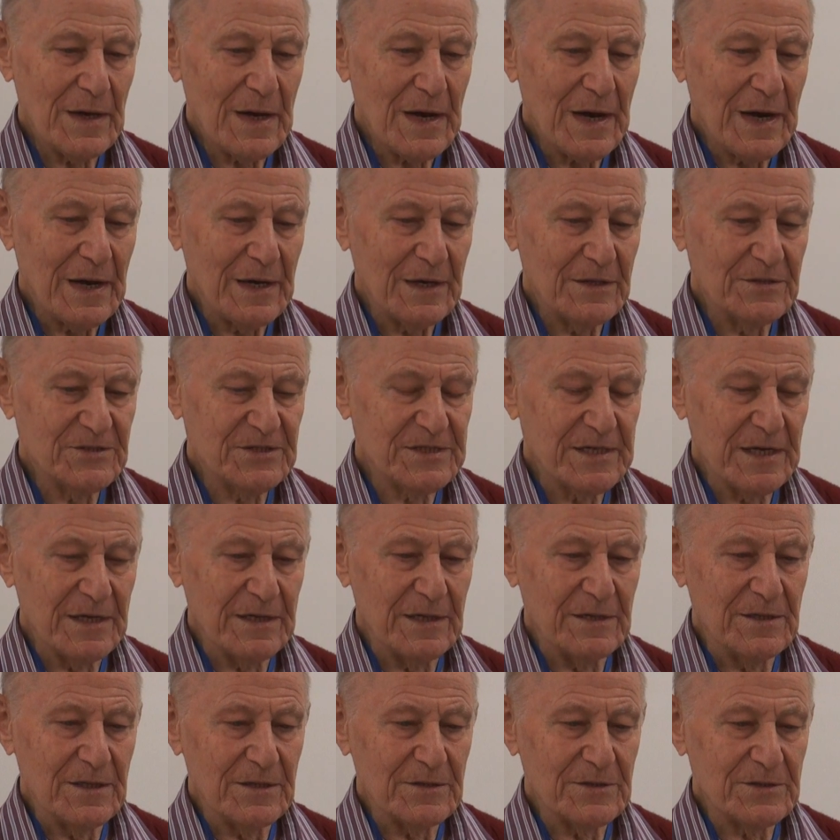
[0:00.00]
I
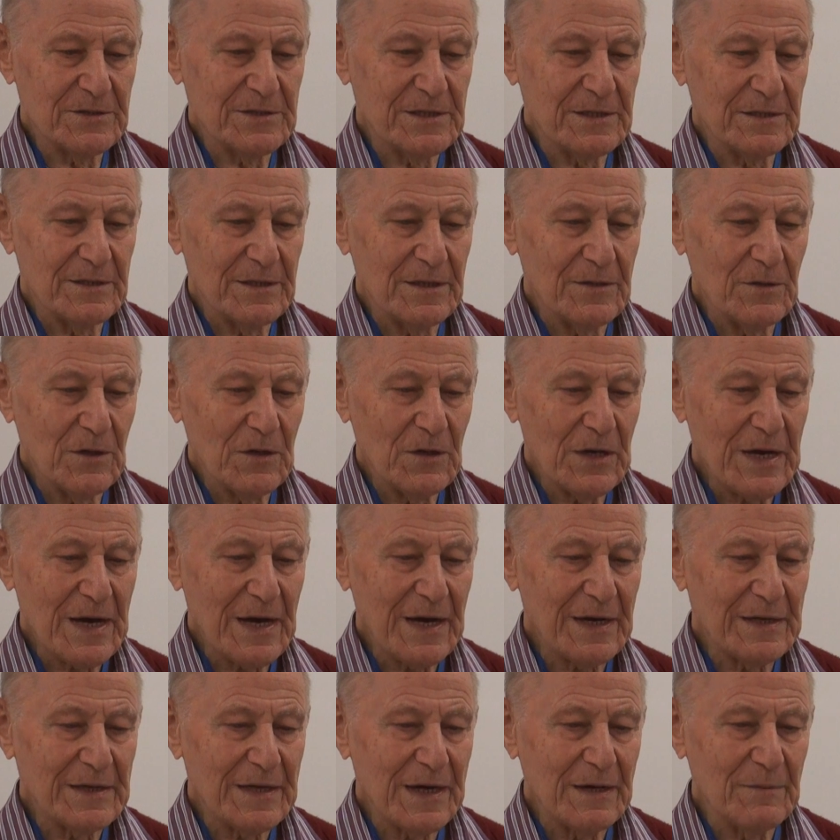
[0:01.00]
say that
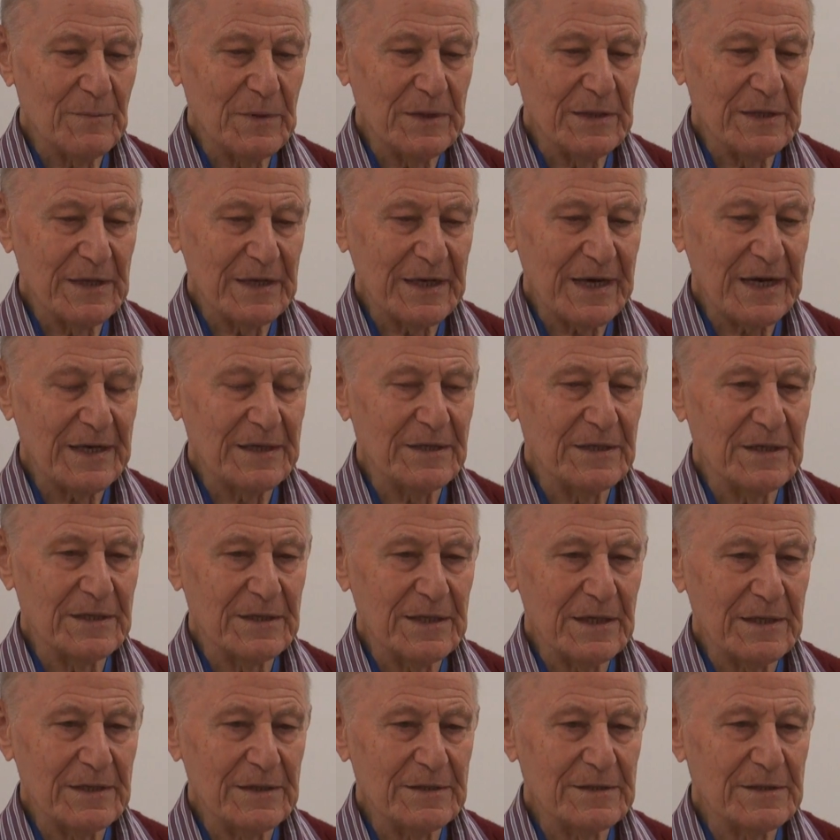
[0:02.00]
had I been a
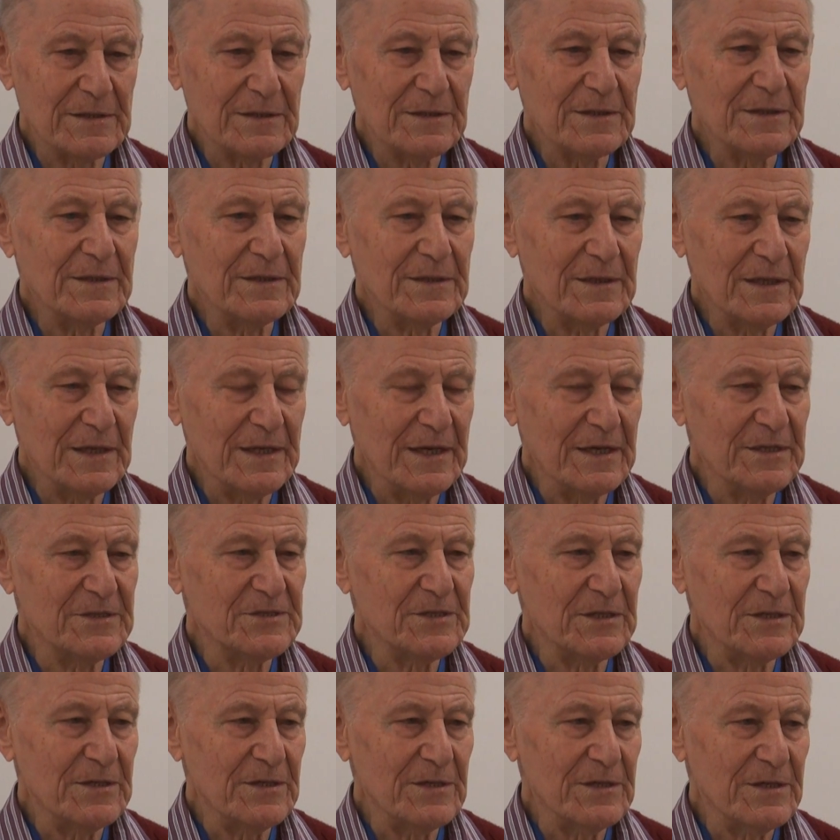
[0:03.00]
candidate in
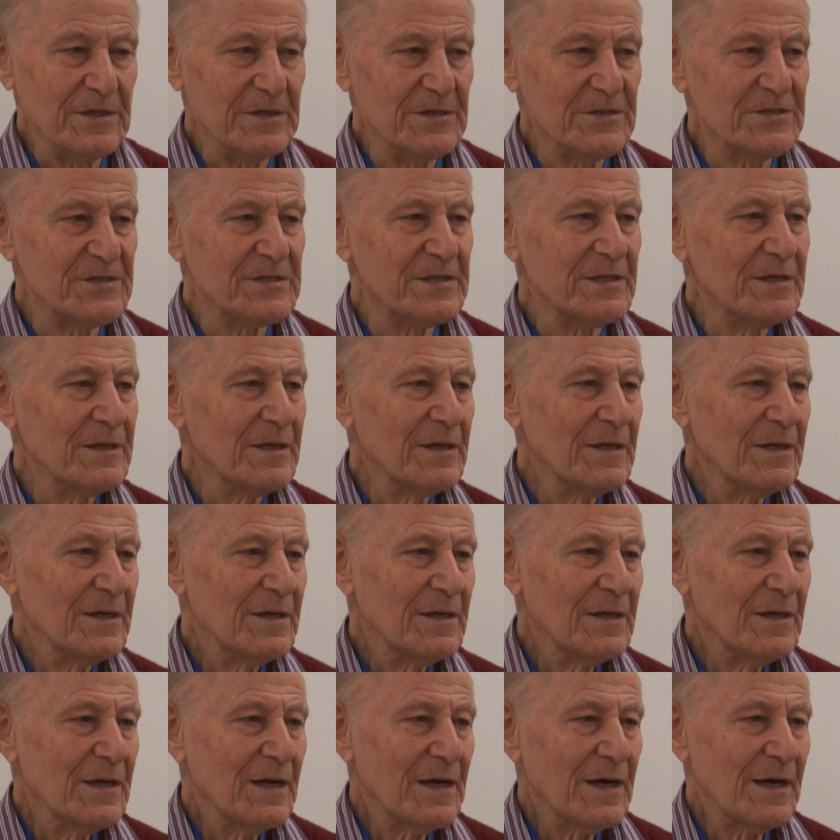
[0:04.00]
later years,
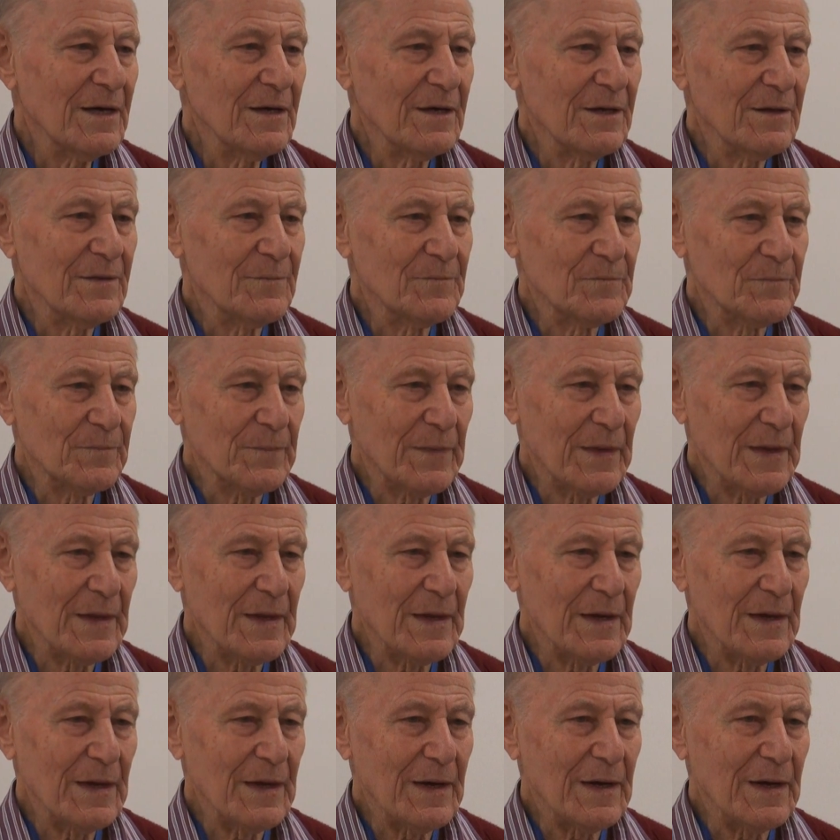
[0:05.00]

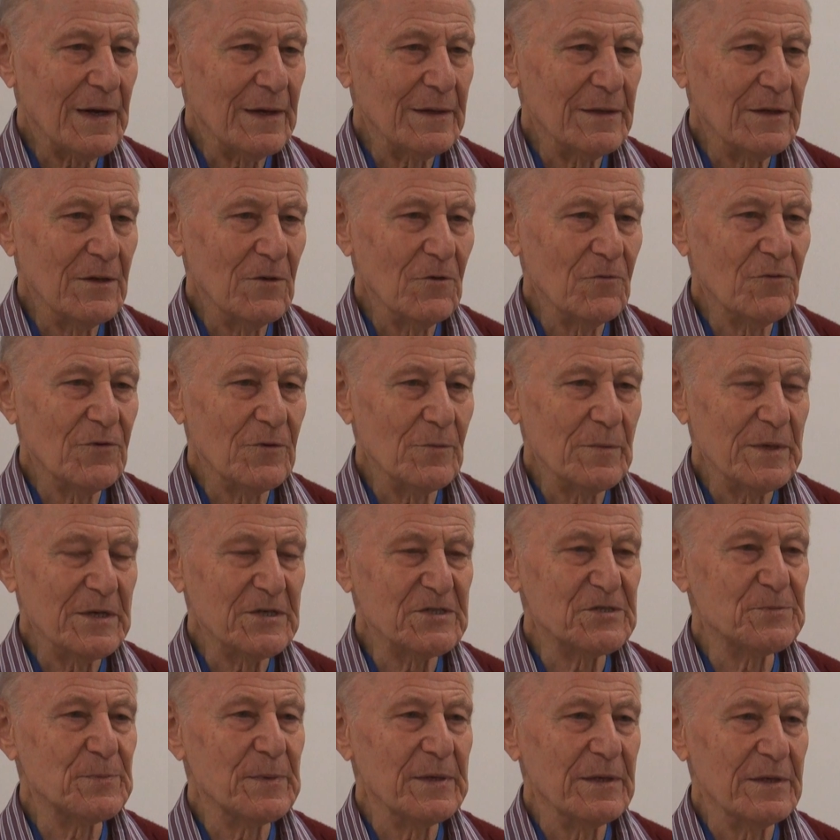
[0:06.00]
I know from
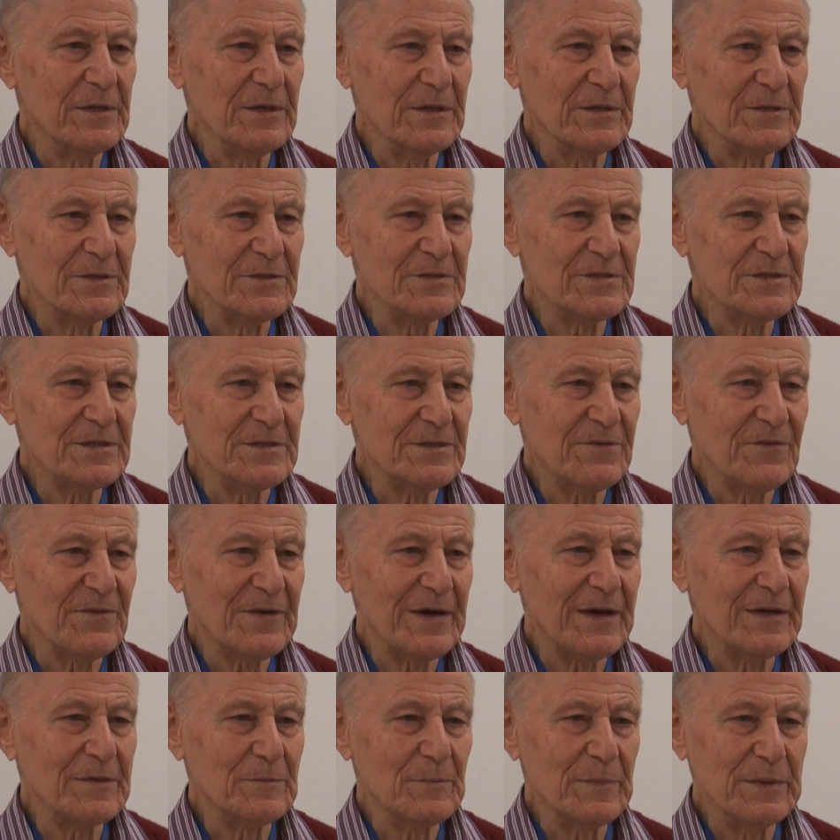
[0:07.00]
experience that if
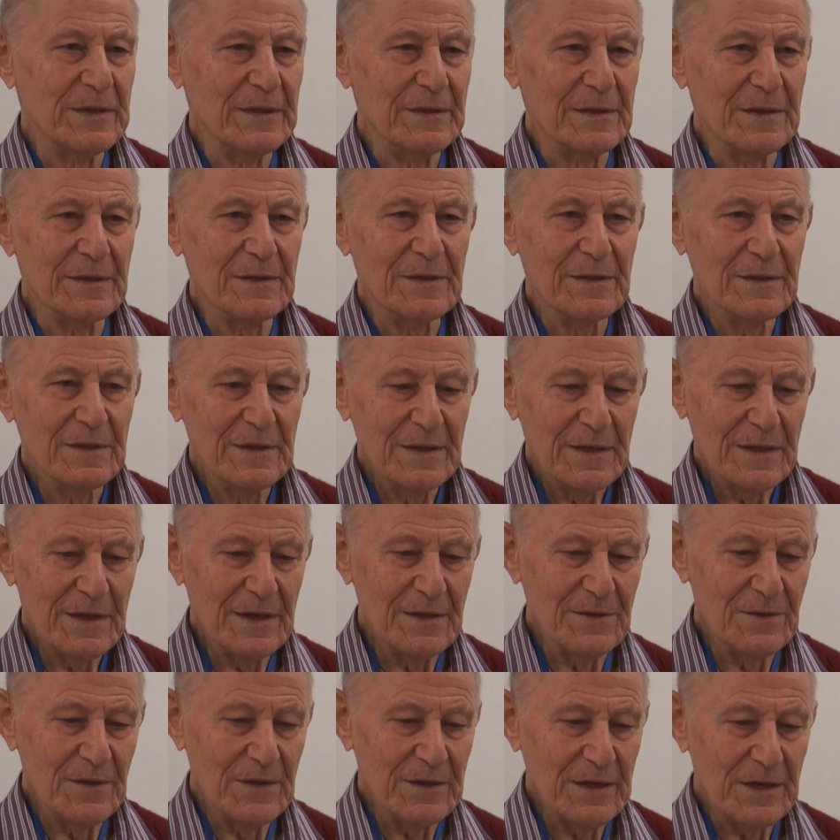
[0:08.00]
I'd been
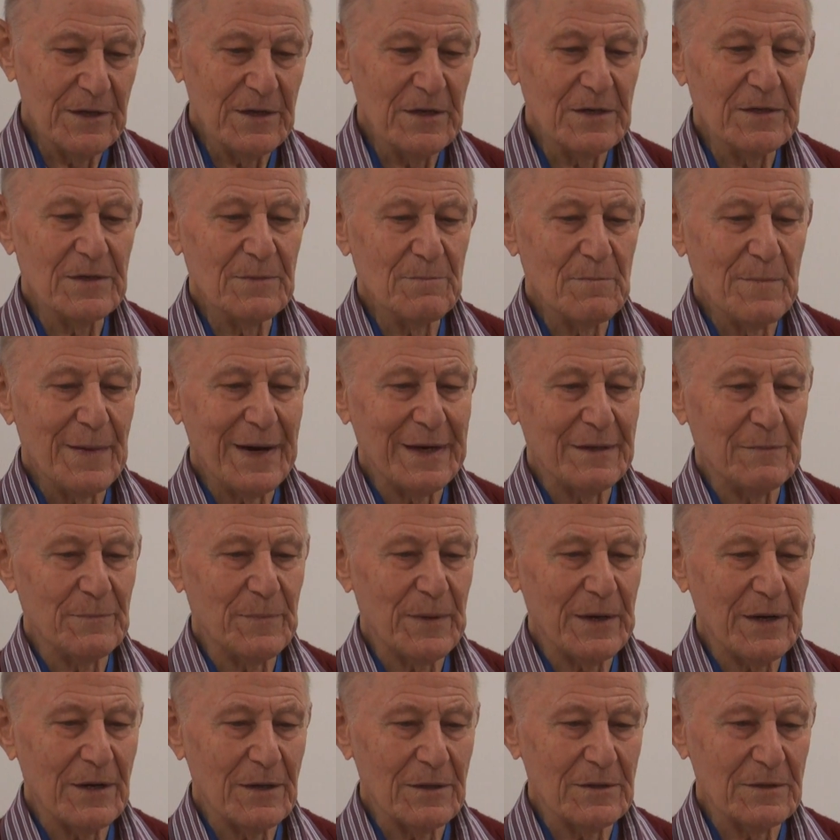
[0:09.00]
in the
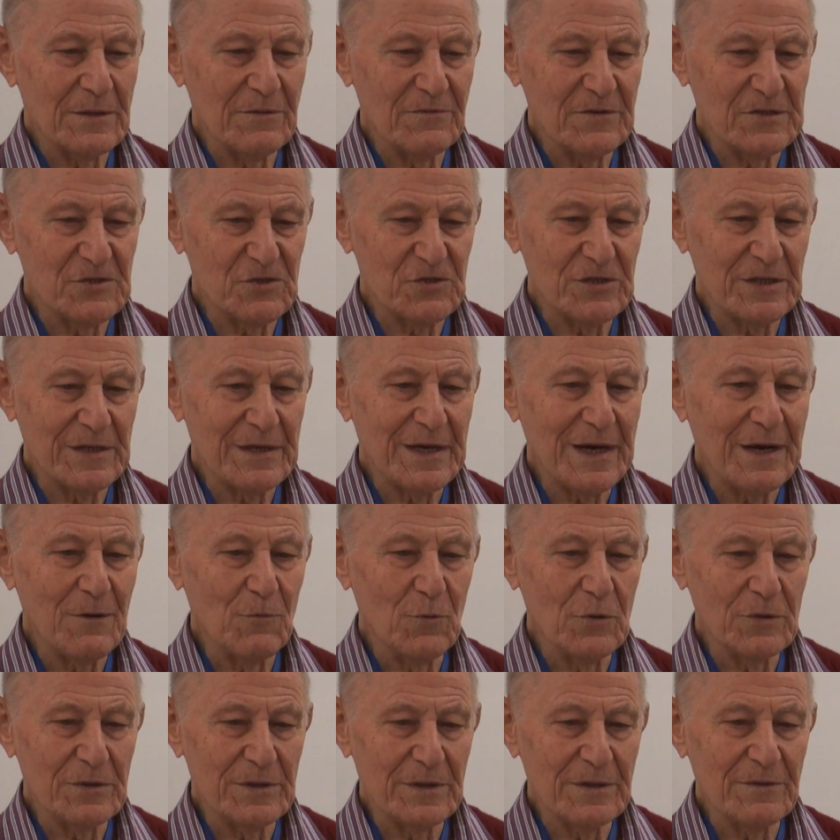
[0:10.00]
manpower division, I
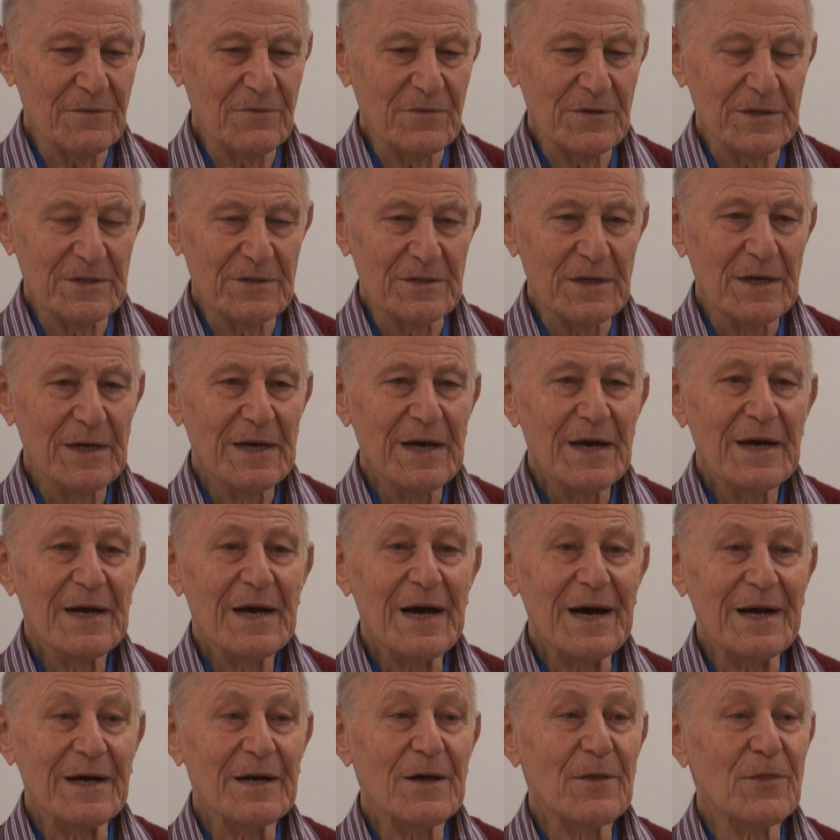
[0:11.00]
wouldn't have
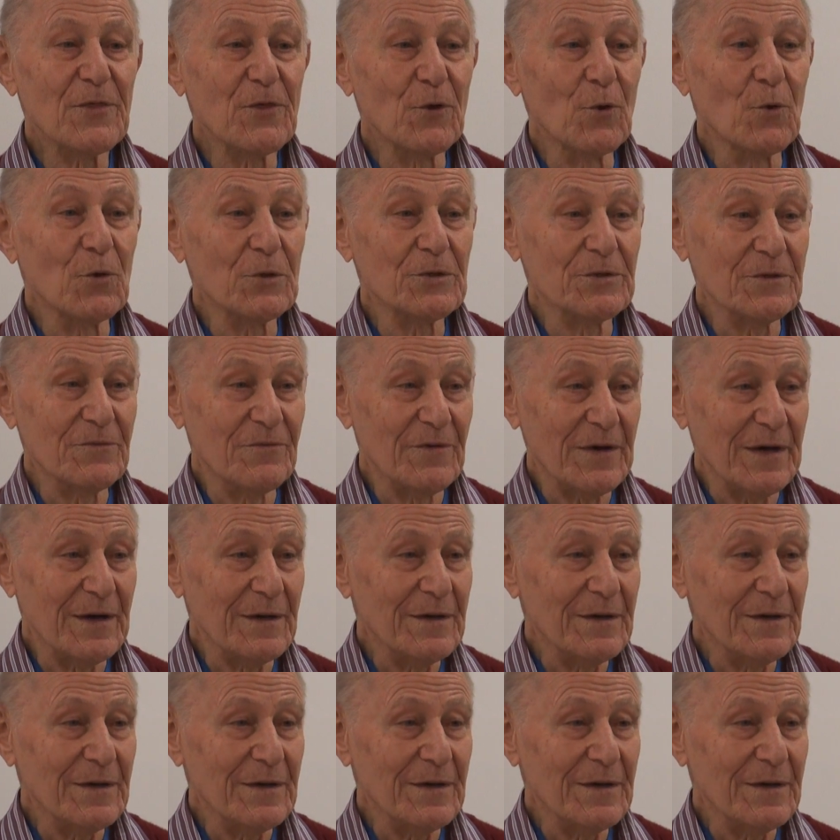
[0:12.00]
thought of